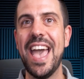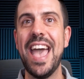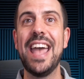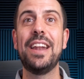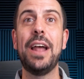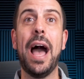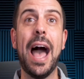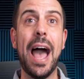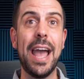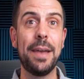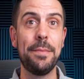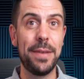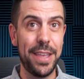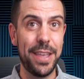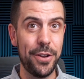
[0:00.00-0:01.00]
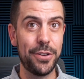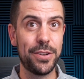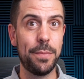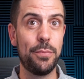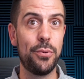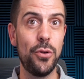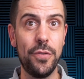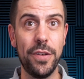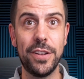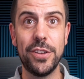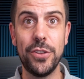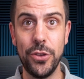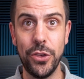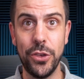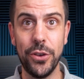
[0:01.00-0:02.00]
And I am here to prove it
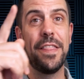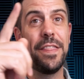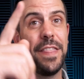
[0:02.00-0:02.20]
to you.